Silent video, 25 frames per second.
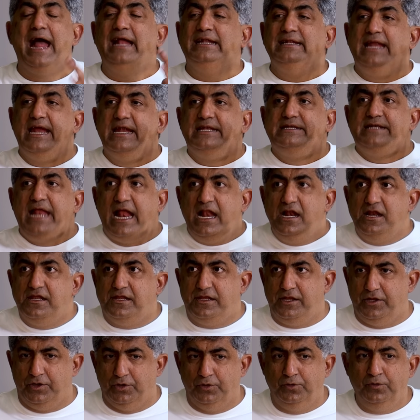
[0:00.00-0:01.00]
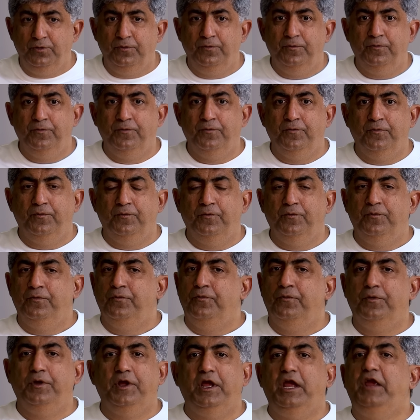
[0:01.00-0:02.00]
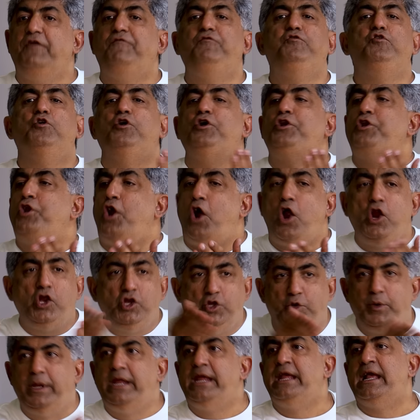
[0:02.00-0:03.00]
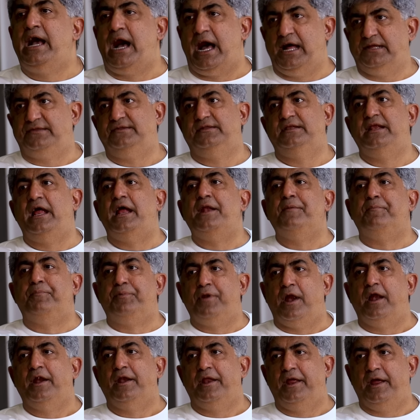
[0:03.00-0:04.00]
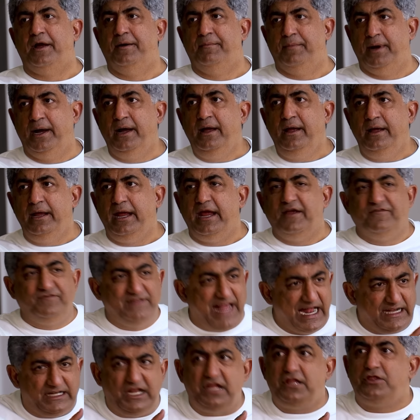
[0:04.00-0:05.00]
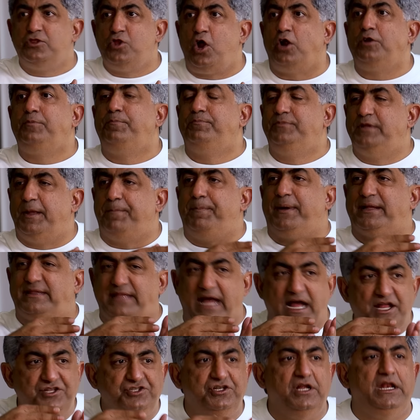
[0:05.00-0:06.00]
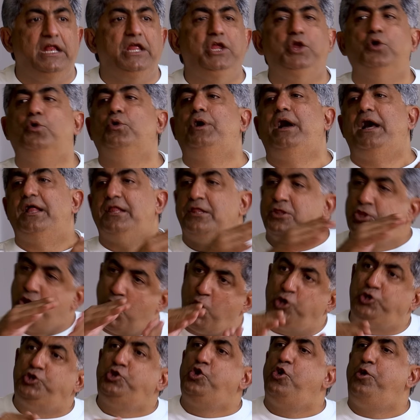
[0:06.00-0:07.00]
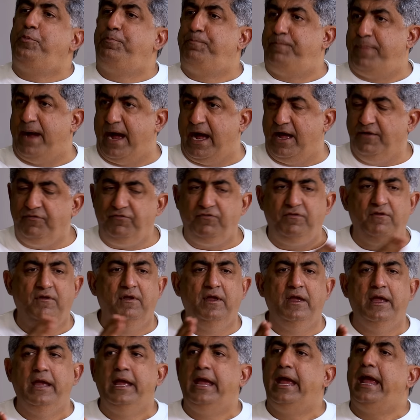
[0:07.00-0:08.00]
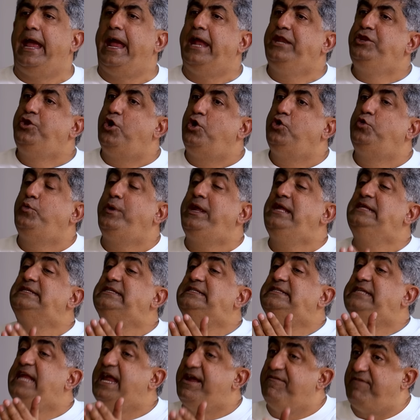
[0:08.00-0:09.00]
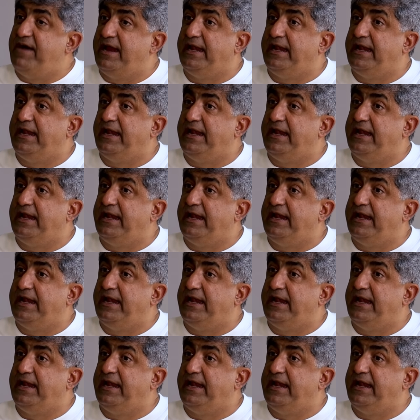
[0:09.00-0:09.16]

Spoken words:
And it tells you, if you are not doing asana and pranayama, if that is not, the Patanjali yoga is not your path, and you're doing seva